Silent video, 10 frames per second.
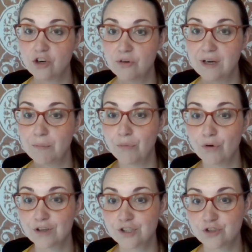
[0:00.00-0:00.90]
create
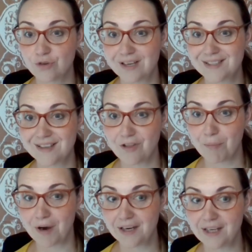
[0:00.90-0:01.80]
more stress in the
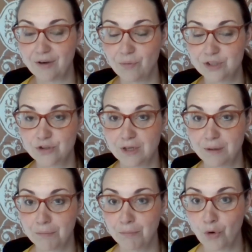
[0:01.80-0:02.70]
body, which
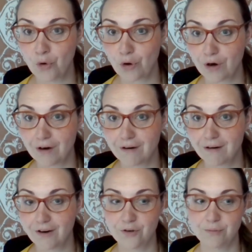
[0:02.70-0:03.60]
create more
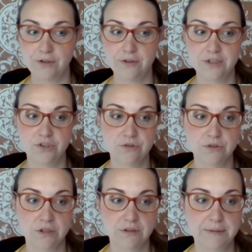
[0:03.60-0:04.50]
autoimmune issues.
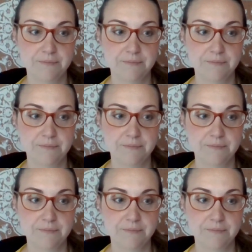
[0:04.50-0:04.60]
Okay.